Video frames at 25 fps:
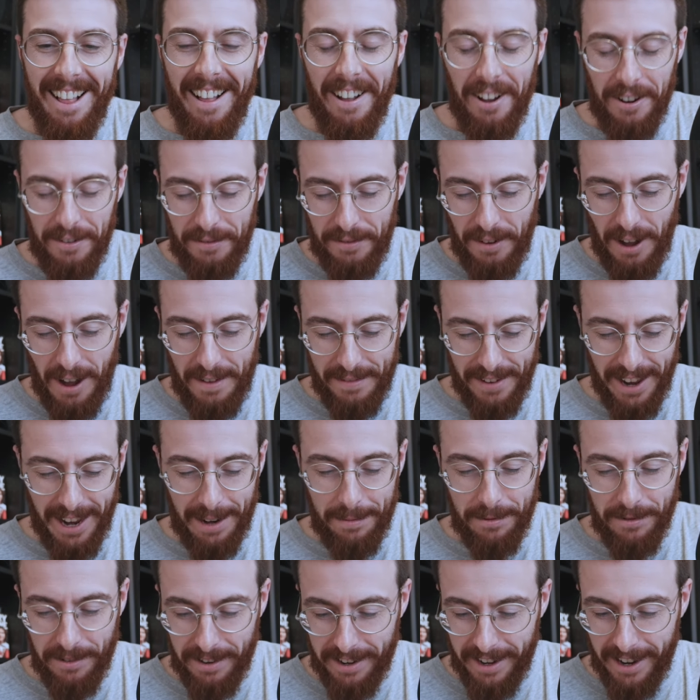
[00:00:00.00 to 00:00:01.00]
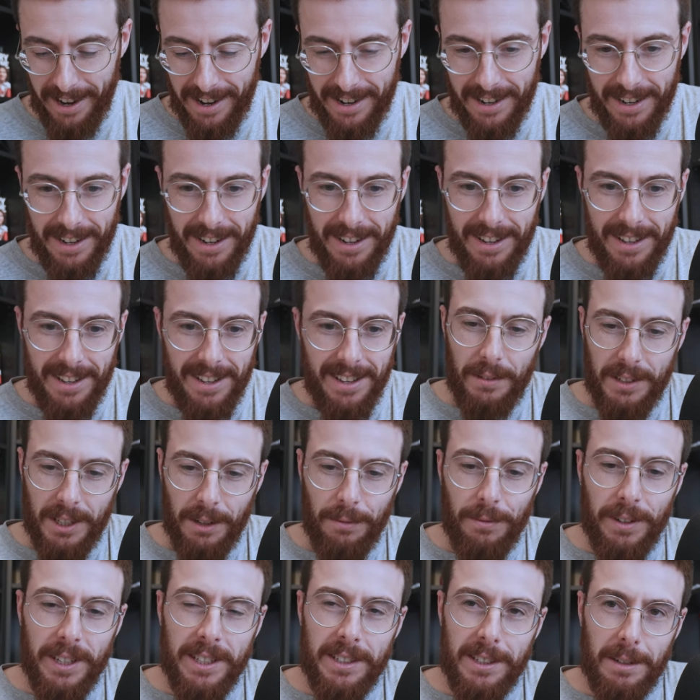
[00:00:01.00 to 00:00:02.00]
I got five names written down now.
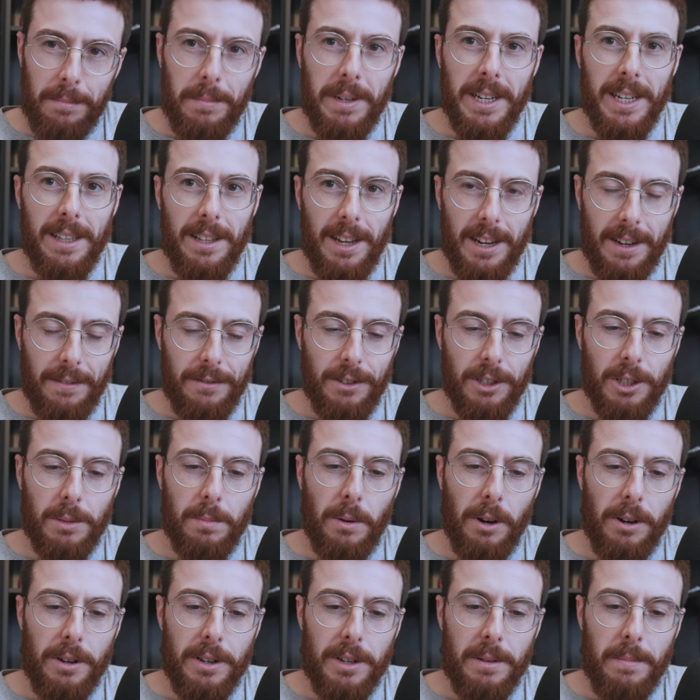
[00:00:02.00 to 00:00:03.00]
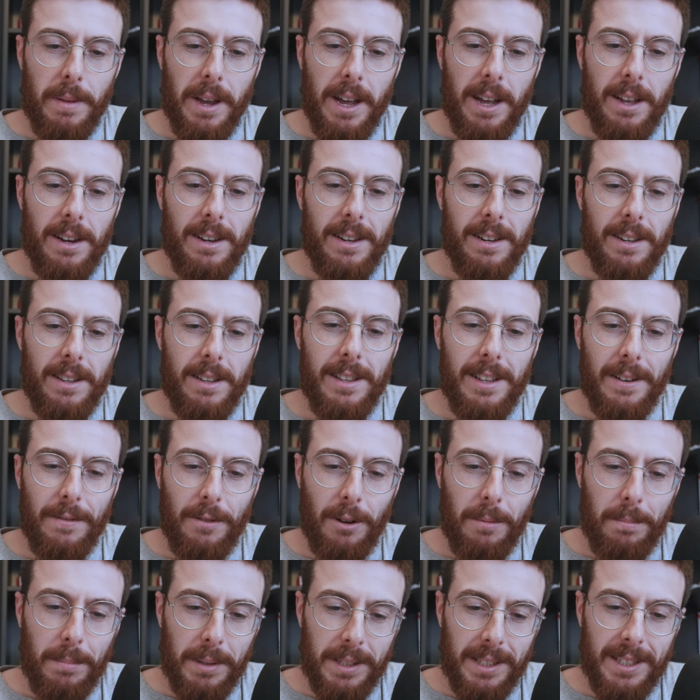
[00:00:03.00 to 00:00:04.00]
Obviously, Rins and Mir, like I've just spoken about. And I've
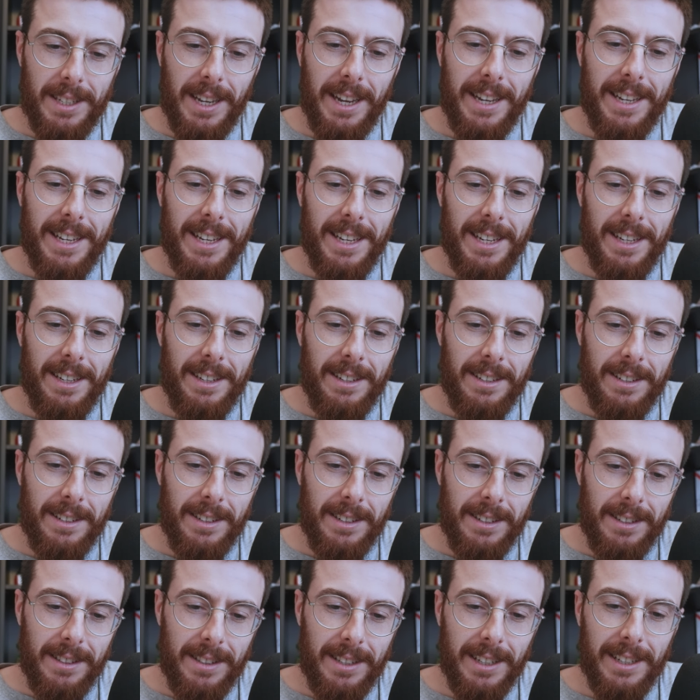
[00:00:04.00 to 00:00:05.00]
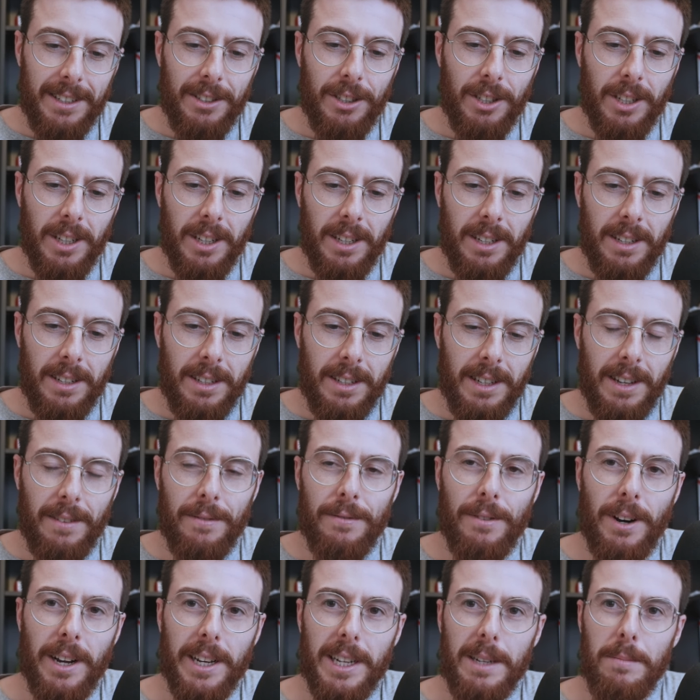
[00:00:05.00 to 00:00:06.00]
got Bezzecchi, Digi,
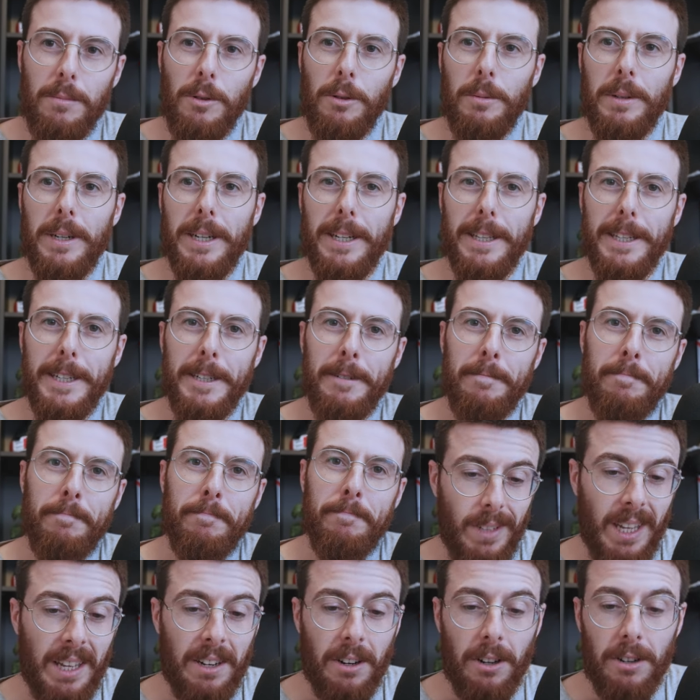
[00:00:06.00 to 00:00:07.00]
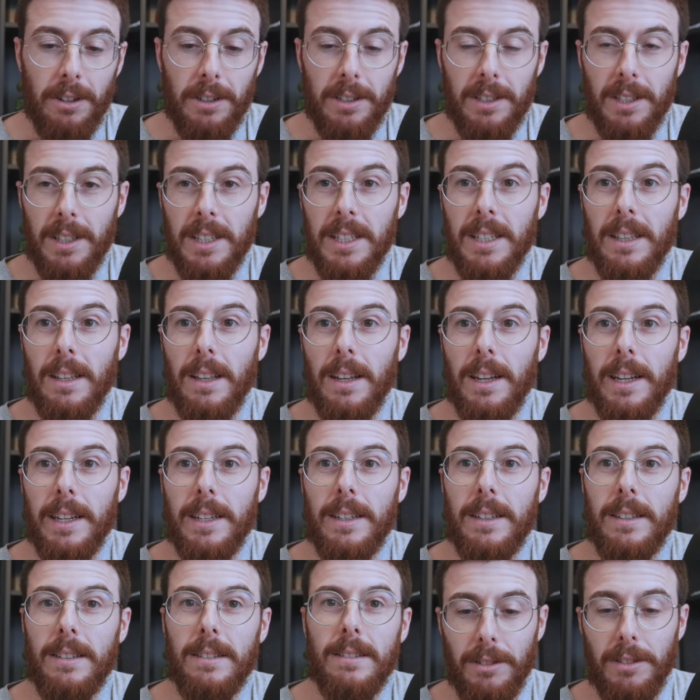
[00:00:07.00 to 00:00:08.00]
and Frankie Morbidelli. And honestly,
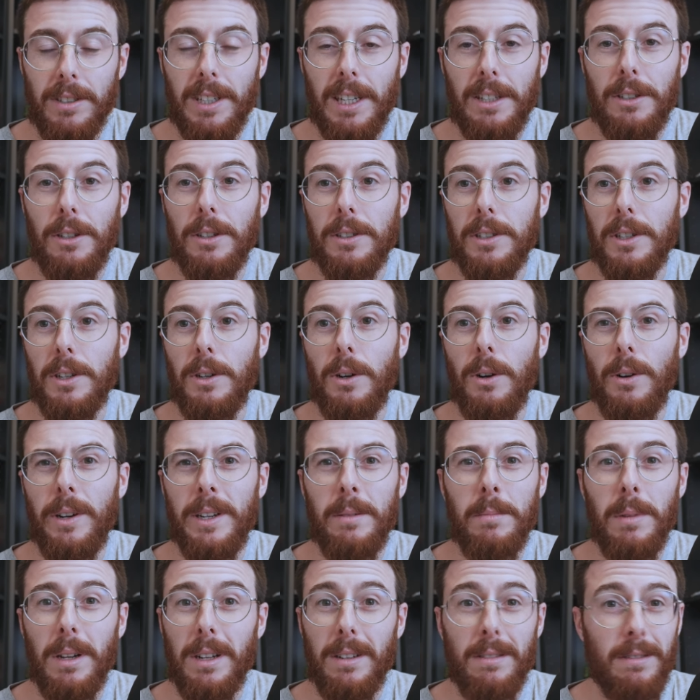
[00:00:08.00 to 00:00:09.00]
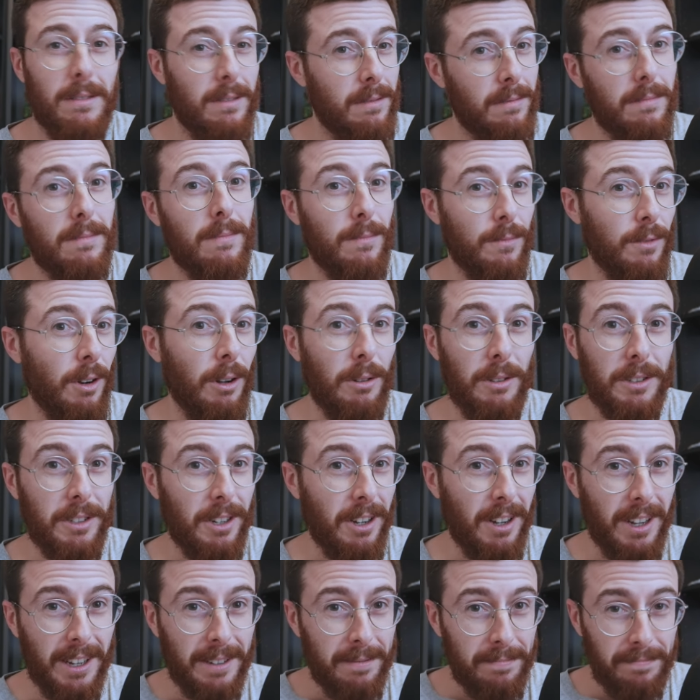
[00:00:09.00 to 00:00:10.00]
like, I'm going to say toss a coin, but roll a
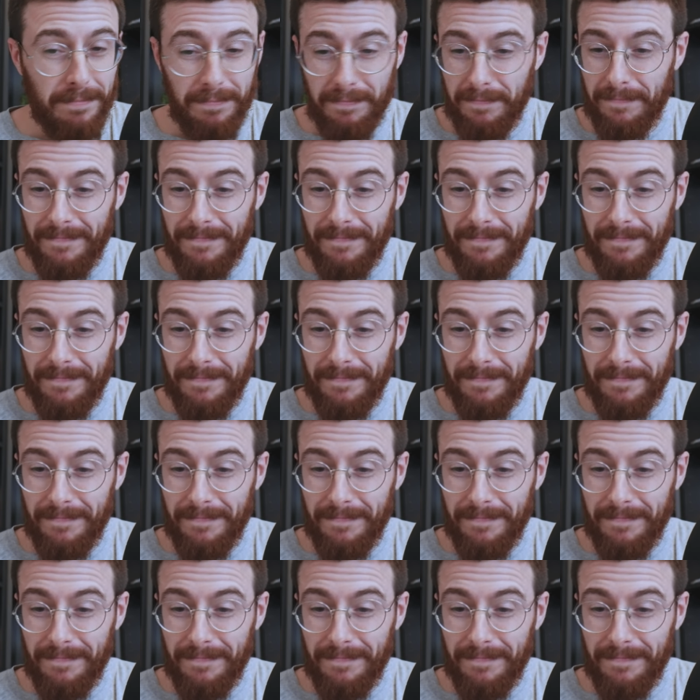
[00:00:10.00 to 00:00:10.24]
die.